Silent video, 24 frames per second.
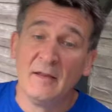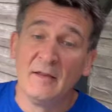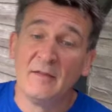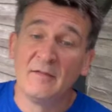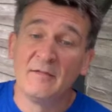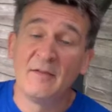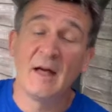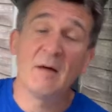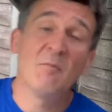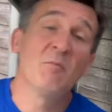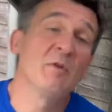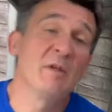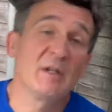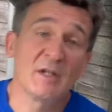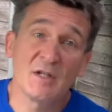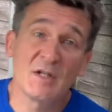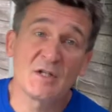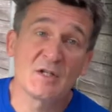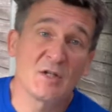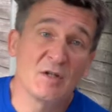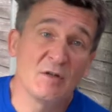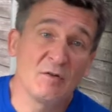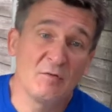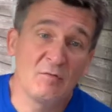Then what you're going
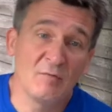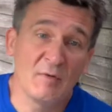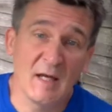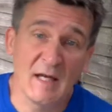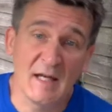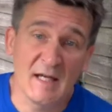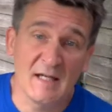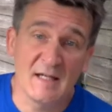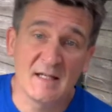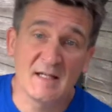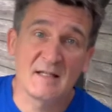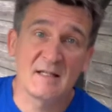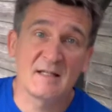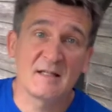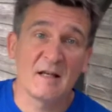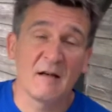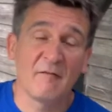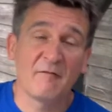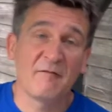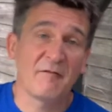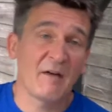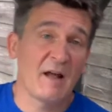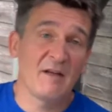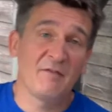to do is
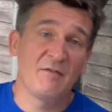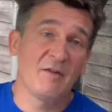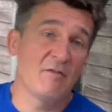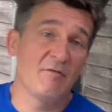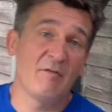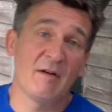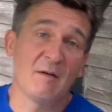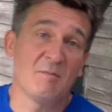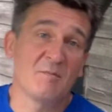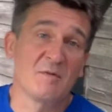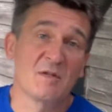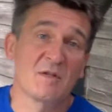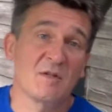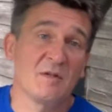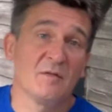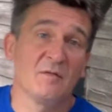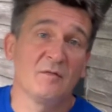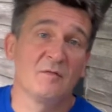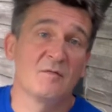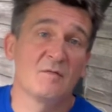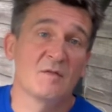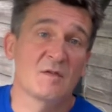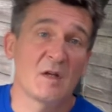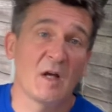flavour your ribs.
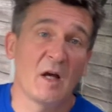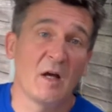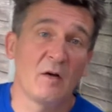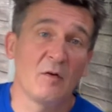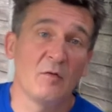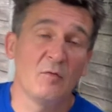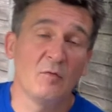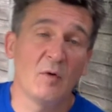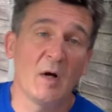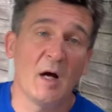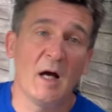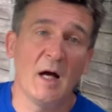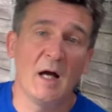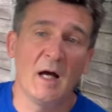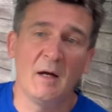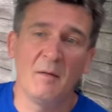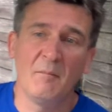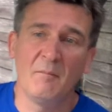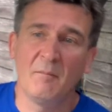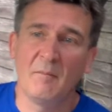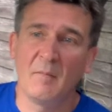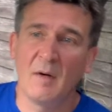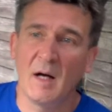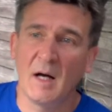So
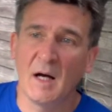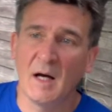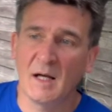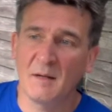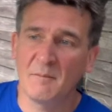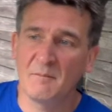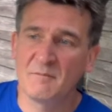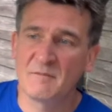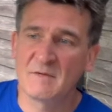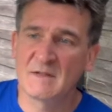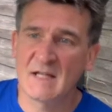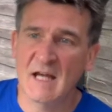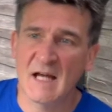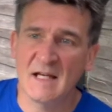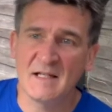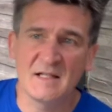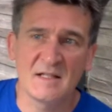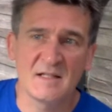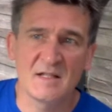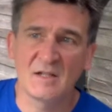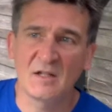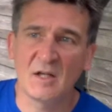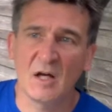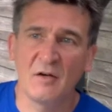I'm
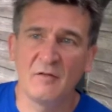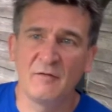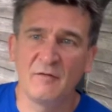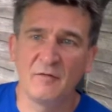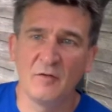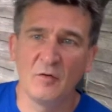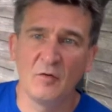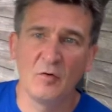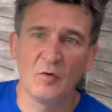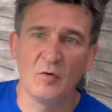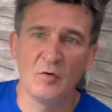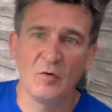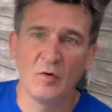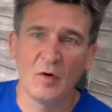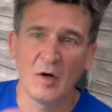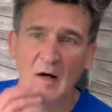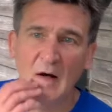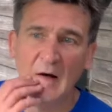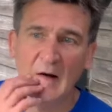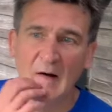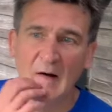tended to go for